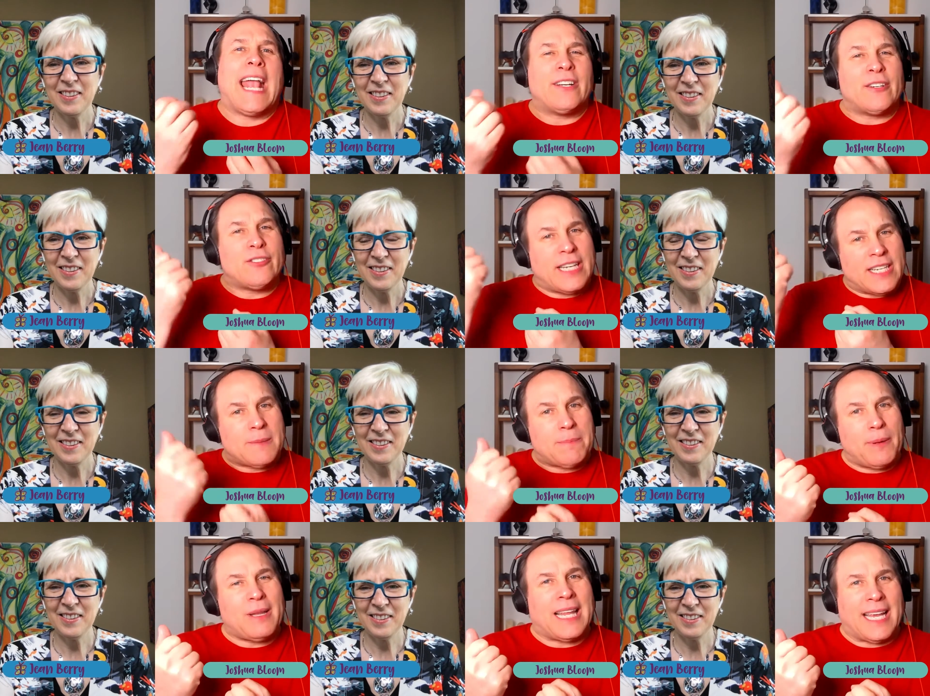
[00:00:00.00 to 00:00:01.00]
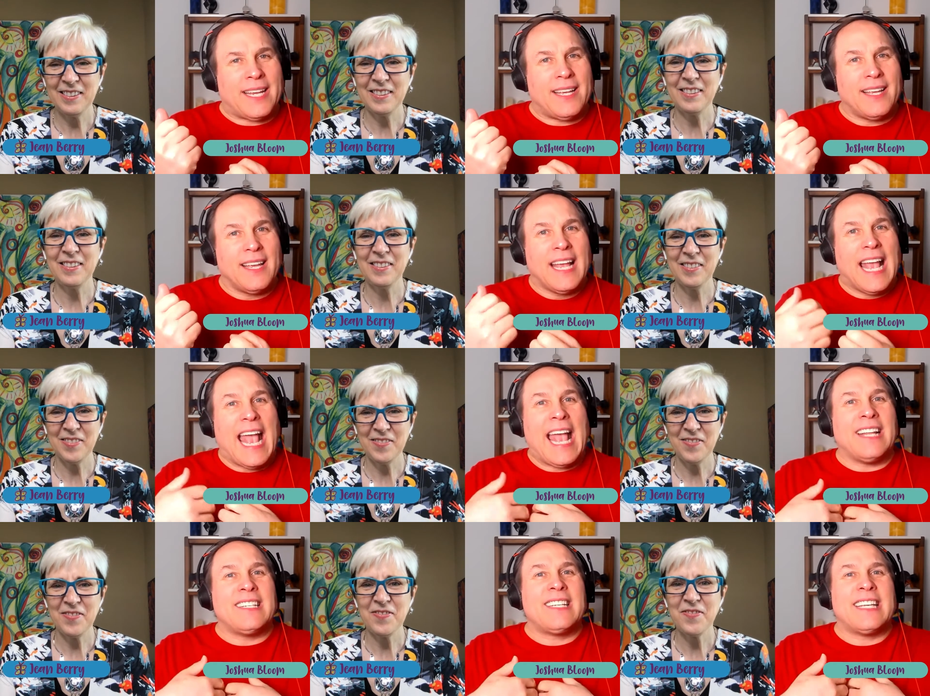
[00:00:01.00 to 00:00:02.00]
Speaker 1: energy is pulling
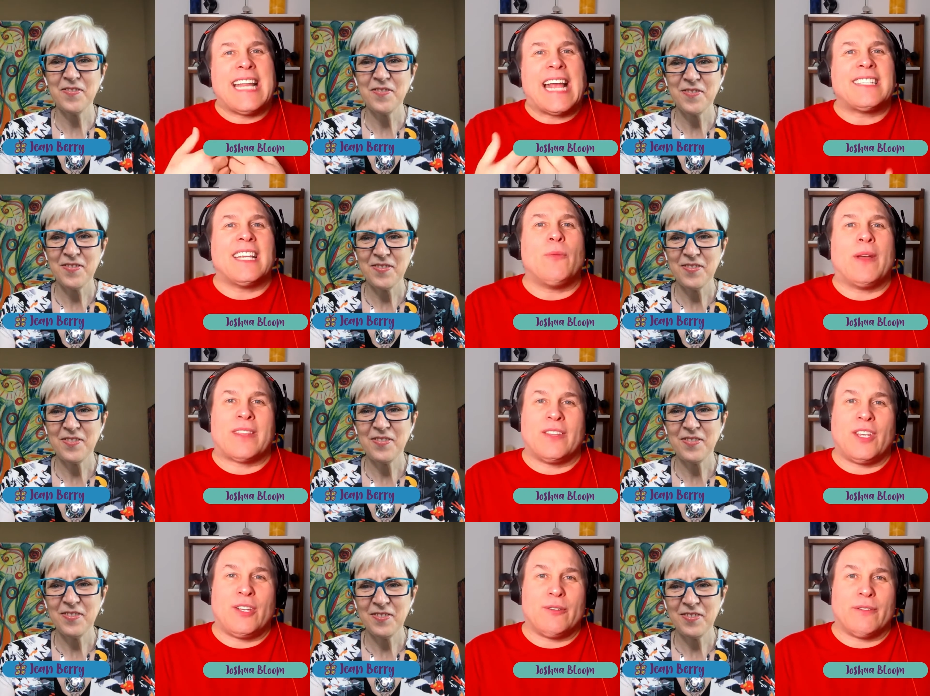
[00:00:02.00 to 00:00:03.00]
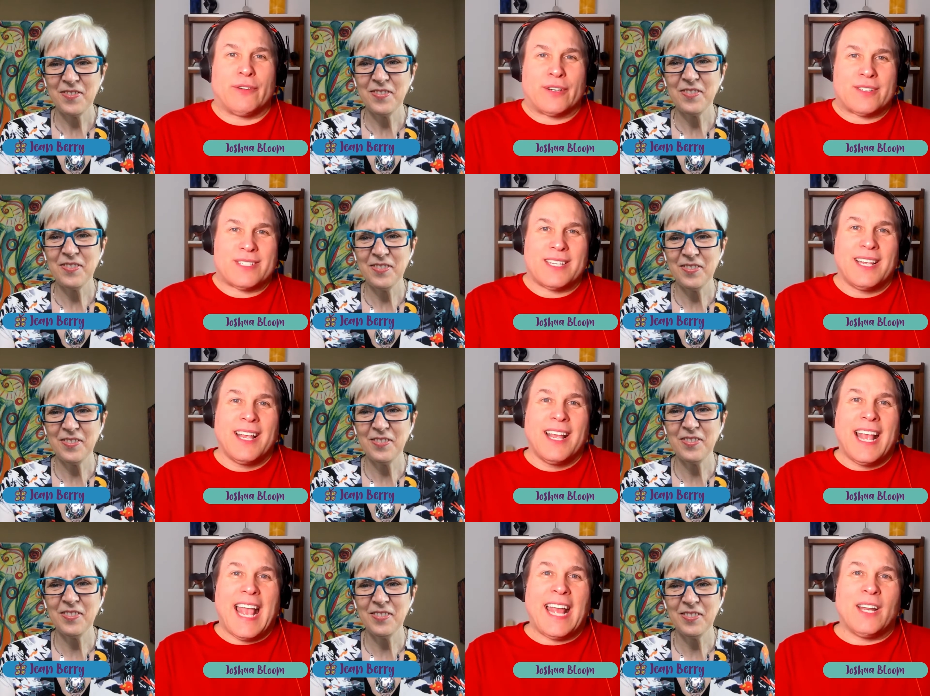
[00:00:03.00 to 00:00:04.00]
and connecting with in the universe,
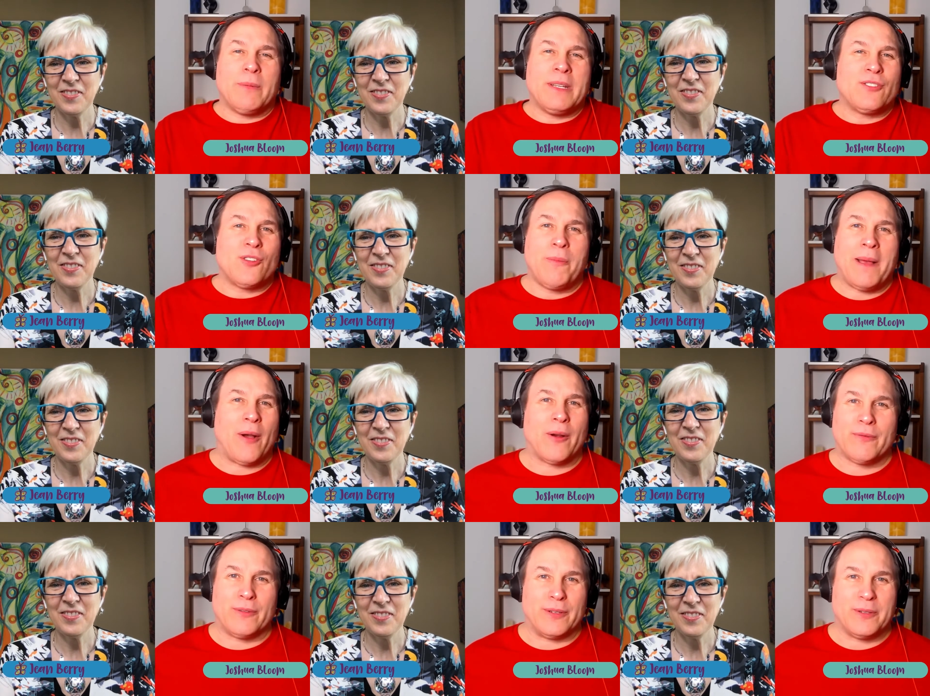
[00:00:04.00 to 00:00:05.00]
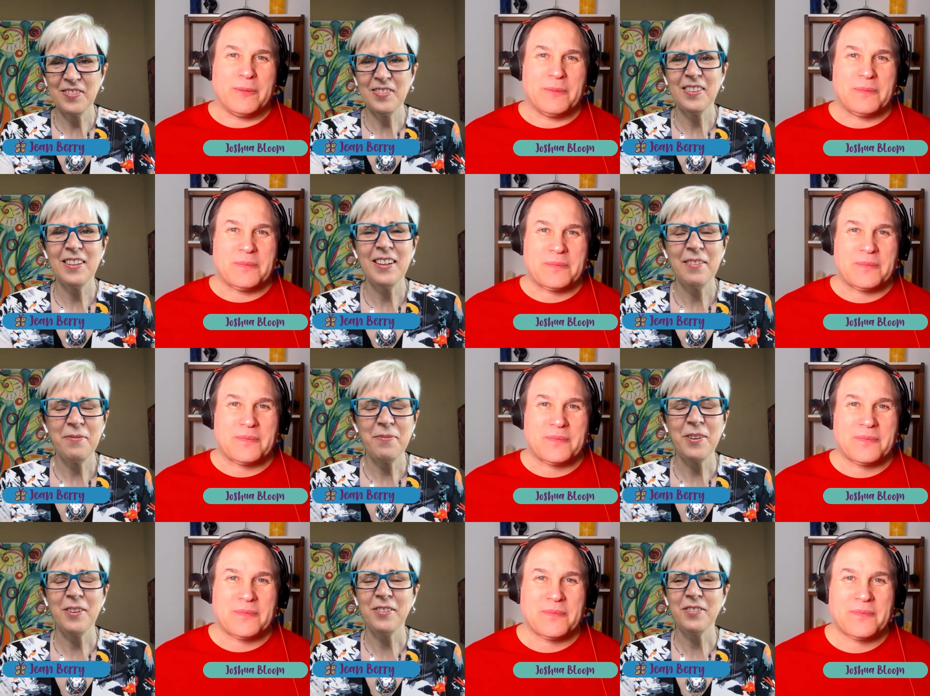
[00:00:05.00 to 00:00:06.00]
and it will be so powerful.
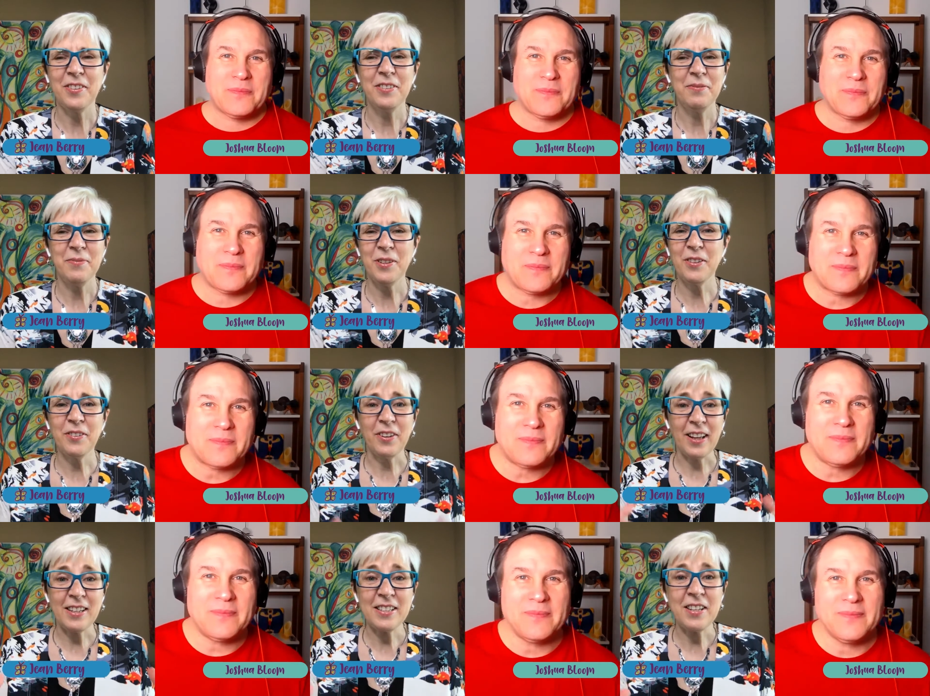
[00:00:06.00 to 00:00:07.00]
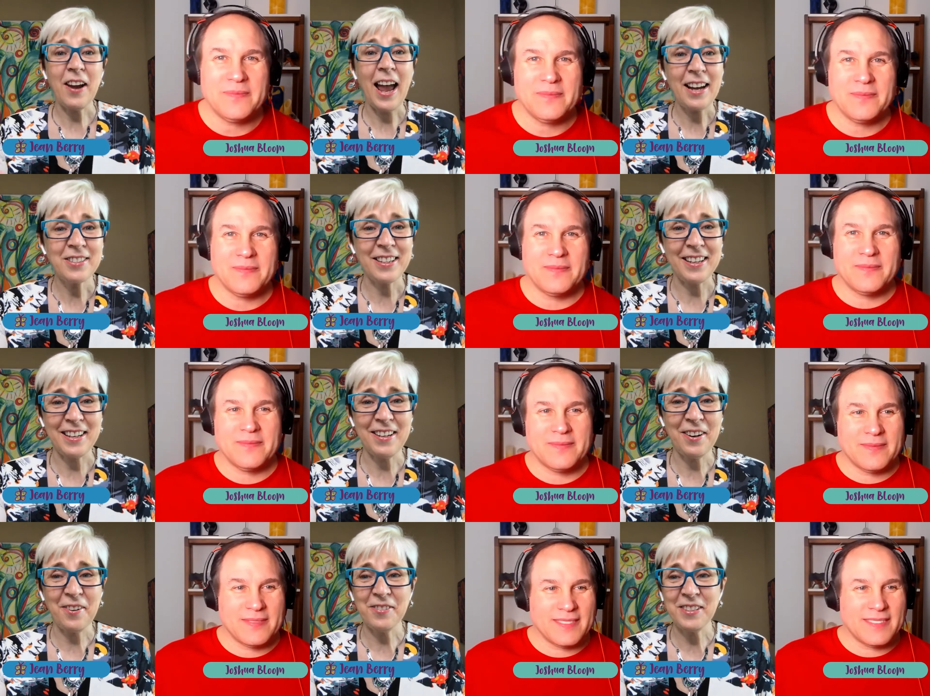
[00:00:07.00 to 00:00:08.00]
Speaker 2: Beautiful, beautiful. And so, actually,
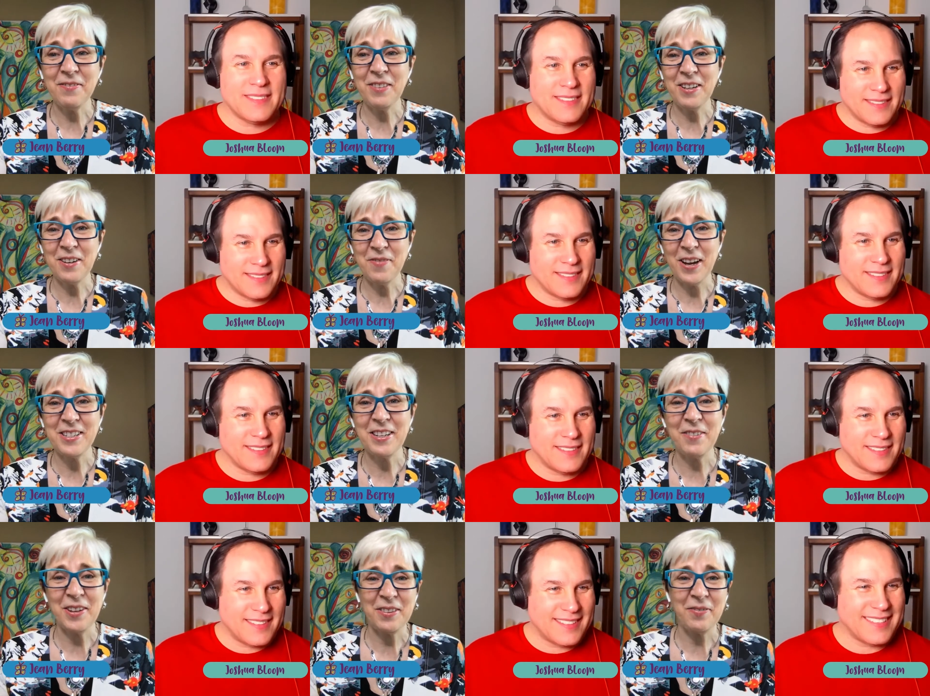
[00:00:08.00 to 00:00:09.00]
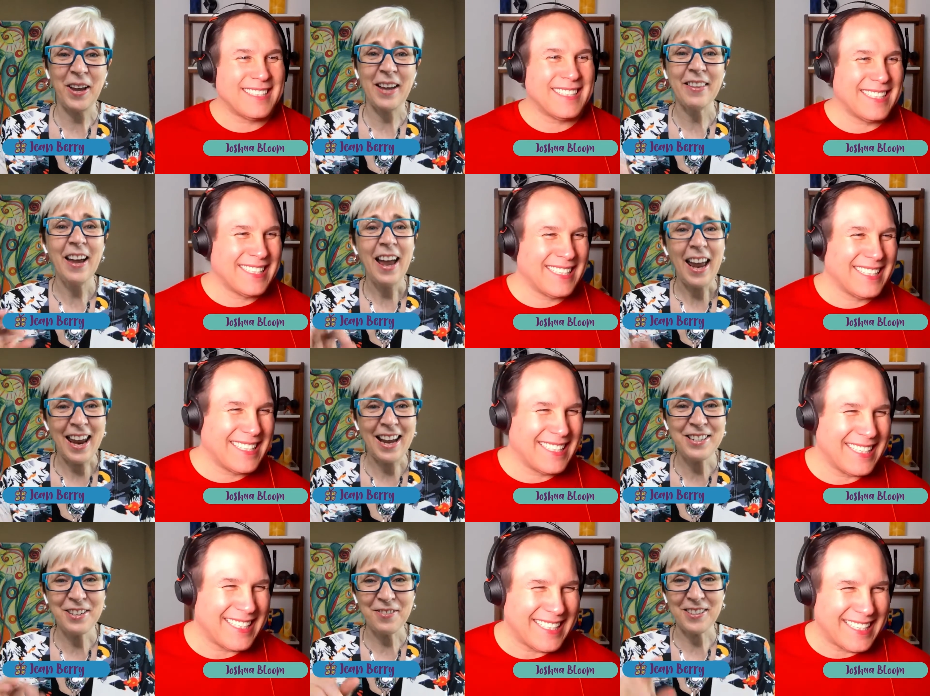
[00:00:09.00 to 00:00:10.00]
you know, something you mentioned about the bath,
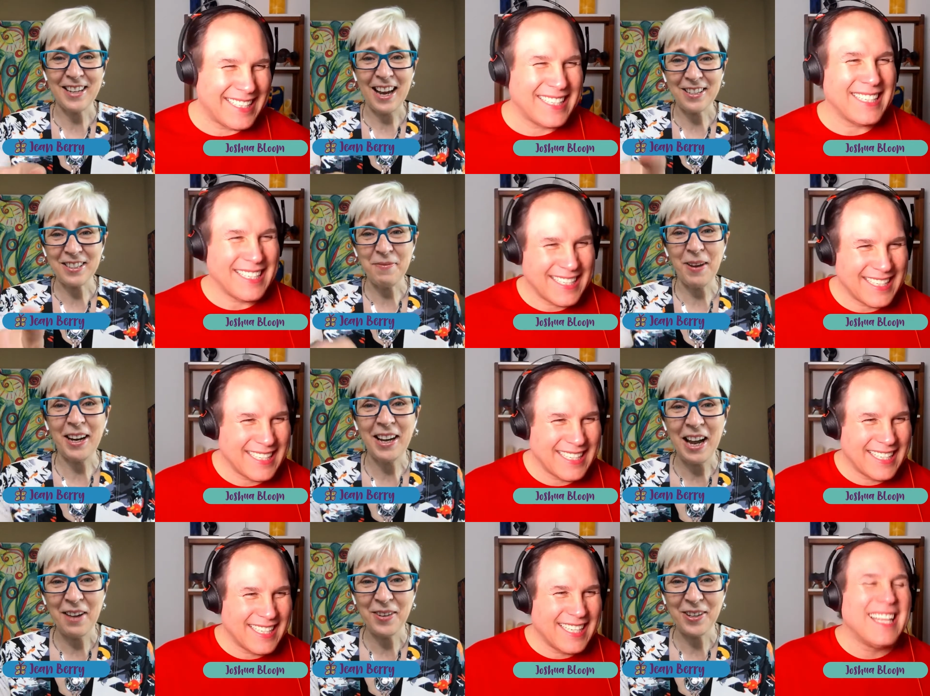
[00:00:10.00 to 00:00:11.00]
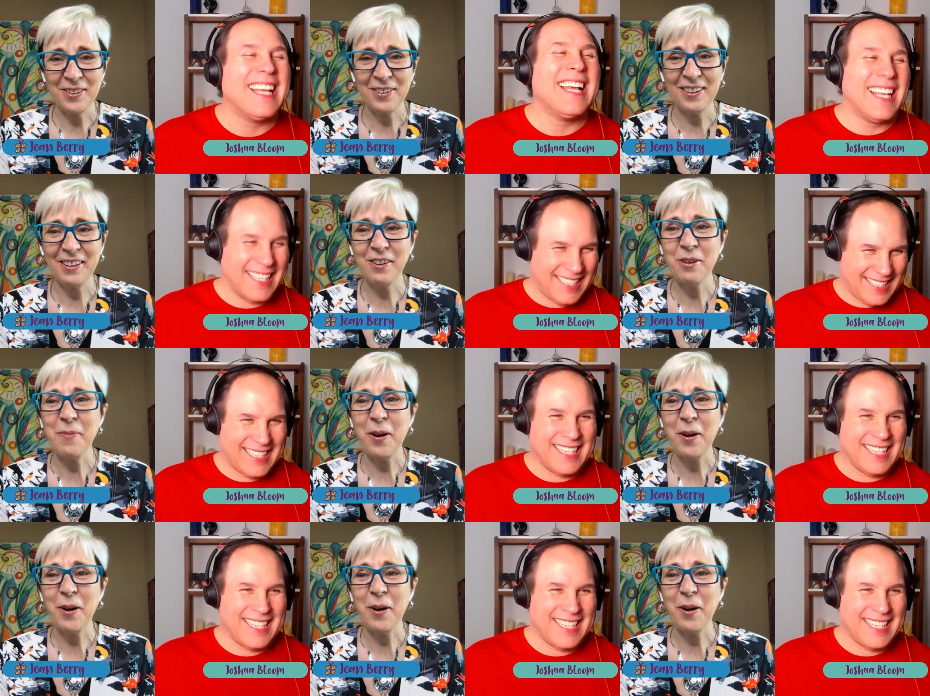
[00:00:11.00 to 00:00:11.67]
Angie was actually made a comment earlier